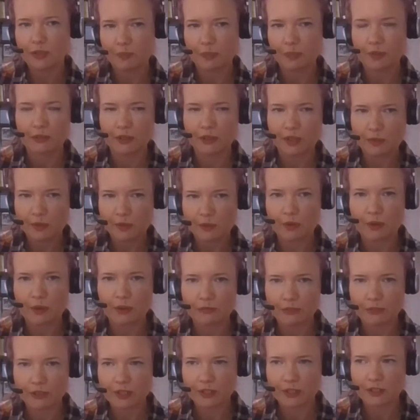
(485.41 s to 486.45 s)
to build up some
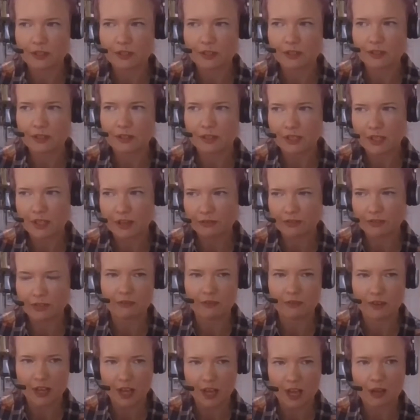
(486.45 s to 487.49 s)
confidence because it def-
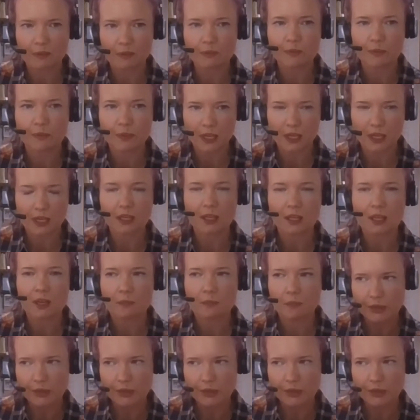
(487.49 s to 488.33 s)
definitely helped me